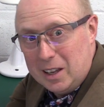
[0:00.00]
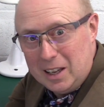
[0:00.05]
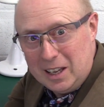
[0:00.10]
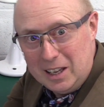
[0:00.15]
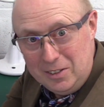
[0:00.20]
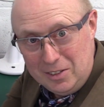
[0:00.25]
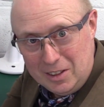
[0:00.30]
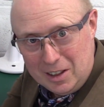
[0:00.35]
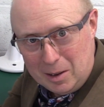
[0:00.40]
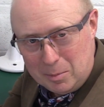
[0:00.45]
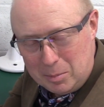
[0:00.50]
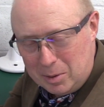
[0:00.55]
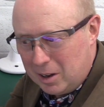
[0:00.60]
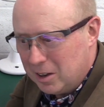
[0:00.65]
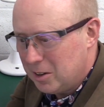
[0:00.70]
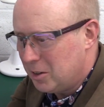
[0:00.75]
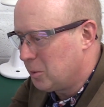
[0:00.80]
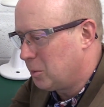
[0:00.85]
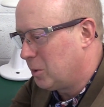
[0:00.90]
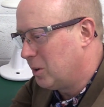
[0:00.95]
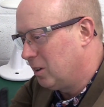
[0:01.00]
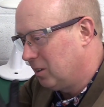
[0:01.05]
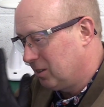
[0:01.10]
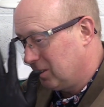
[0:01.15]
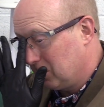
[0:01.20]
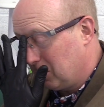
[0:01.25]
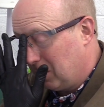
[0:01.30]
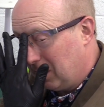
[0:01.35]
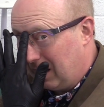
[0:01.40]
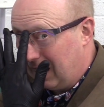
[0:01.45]
in that part of the world
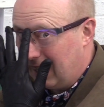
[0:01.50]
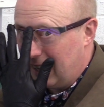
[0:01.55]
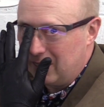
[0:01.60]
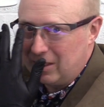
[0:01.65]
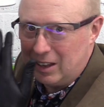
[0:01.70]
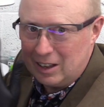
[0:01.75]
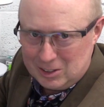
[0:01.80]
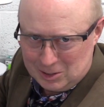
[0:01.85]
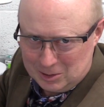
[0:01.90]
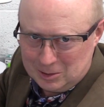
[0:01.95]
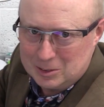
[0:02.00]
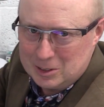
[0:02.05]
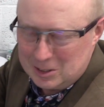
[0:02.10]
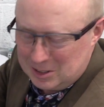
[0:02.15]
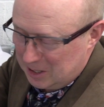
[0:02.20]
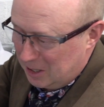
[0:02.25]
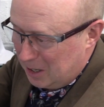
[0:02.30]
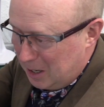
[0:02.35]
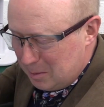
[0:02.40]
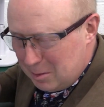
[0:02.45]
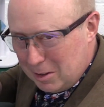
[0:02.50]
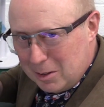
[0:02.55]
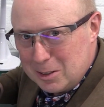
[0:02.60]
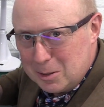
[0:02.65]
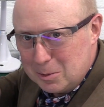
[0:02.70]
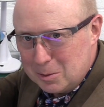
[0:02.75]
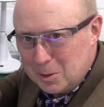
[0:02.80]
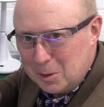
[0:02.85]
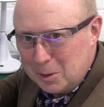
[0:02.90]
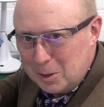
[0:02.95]
as well, at that sort of time that
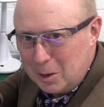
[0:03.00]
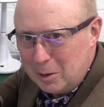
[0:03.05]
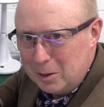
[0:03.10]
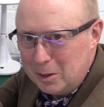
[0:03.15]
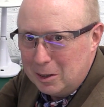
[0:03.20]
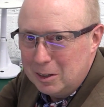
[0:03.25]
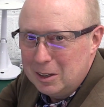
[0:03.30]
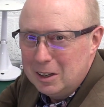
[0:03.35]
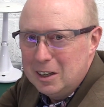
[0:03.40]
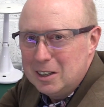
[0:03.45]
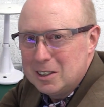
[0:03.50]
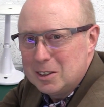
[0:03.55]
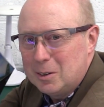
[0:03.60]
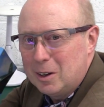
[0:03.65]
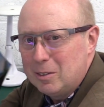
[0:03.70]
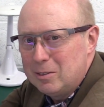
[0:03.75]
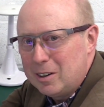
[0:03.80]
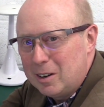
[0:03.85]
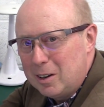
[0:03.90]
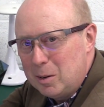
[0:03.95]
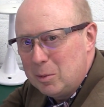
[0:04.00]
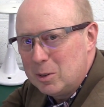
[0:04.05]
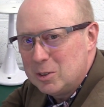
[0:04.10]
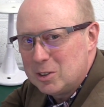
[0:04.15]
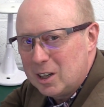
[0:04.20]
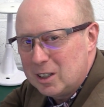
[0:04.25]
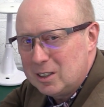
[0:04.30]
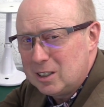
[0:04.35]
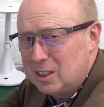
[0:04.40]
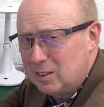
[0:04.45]
this was all going on. So I very
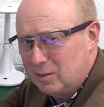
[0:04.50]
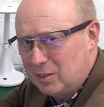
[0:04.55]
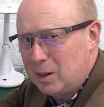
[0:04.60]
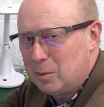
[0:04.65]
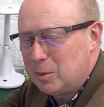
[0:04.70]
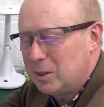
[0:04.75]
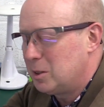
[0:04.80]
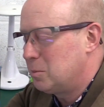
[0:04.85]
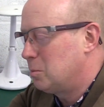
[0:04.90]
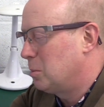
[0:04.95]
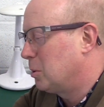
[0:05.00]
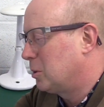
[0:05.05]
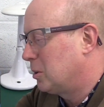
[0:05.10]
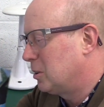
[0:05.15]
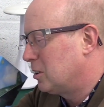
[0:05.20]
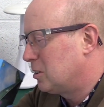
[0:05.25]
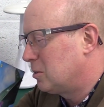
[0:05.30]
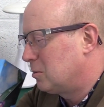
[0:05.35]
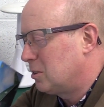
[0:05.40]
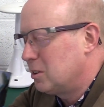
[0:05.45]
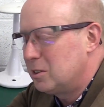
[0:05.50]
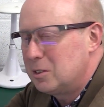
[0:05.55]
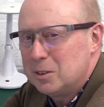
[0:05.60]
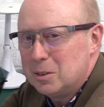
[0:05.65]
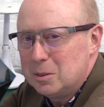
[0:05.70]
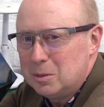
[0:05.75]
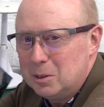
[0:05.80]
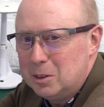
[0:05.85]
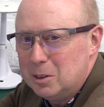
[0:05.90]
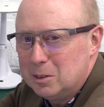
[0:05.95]
much identify with this book and the two
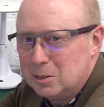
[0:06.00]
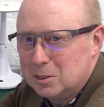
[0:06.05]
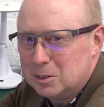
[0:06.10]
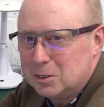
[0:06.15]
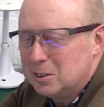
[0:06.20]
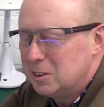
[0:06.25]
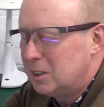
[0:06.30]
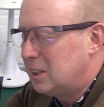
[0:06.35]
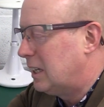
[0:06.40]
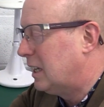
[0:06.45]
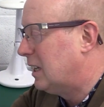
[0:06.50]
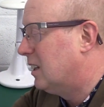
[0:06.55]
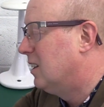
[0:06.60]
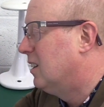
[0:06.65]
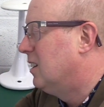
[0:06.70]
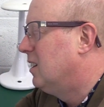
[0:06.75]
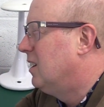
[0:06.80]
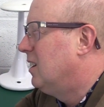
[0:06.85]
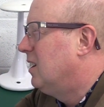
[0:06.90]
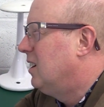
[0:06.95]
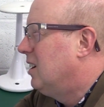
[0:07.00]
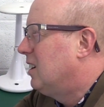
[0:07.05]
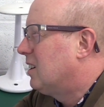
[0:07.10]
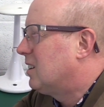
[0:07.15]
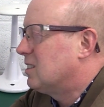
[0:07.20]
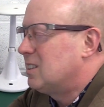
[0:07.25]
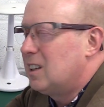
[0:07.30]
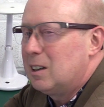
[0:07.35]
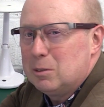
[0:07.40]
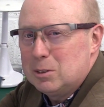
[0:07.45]
youngsters in it,
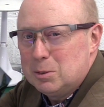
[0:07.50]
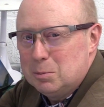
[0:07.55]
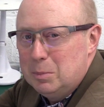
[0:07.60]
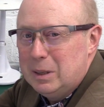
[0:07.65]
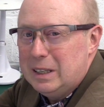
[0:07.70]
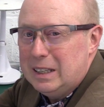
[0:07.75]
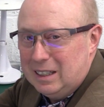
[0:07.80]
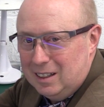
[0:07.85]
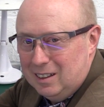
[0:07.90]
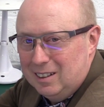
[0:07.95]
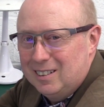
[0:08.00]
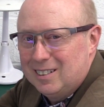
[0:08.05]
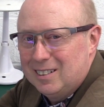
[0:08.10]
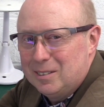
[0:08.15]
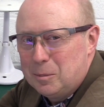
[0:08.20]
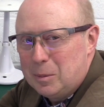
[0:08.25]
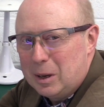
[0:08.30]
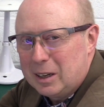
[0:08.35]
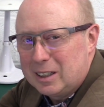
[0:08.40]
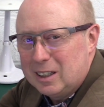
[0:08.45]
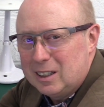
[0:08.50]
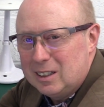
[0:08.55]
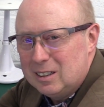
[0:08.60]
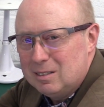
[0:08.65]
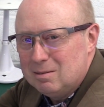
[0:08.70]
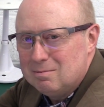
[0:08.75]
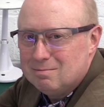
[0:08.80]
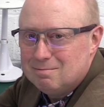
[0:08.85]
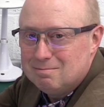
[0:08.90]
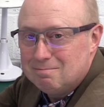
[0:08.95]
because that was me back
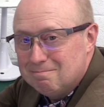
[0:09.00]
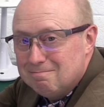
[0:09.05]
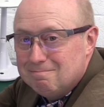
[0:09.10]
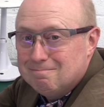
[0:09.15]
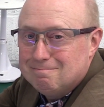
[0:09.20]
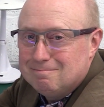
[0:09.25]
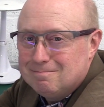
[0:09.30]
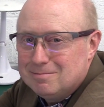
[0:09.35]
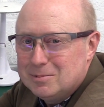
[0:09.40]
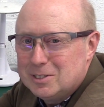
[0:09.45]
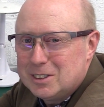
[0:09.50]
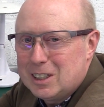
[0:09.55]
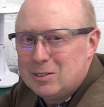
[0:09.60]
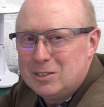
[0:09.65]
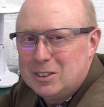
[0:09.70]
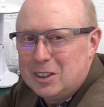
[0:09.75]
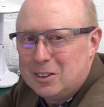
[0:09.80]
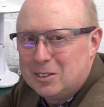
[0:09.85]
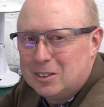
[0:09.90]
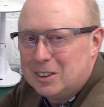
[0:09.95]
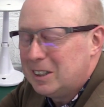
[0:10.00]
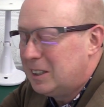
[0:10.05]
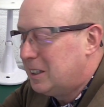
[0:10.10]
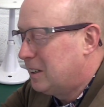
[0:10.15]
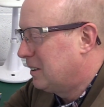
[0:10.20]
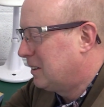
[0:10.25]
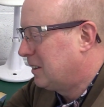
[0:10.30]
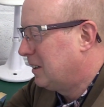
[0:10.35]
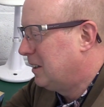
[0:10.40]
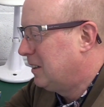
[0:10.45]
in 73,
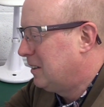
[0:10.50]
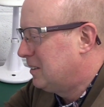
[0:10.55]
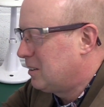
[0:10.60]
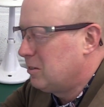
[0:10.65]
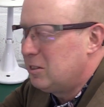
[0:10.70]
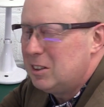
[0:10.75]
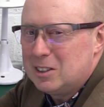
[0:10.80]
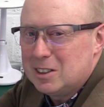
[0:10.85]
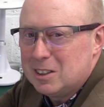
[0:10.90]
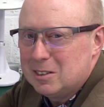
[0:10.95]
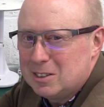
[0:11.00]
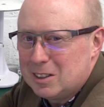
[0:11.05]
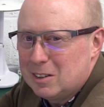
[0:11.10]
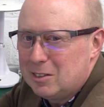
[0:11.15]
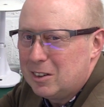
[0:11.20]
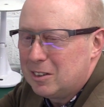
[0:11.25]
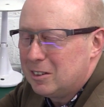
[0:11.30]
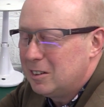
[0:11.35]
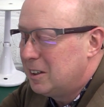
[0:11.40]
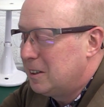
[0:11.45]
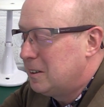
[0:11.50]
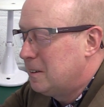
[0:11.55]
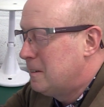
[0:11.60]
okay, 72, 73.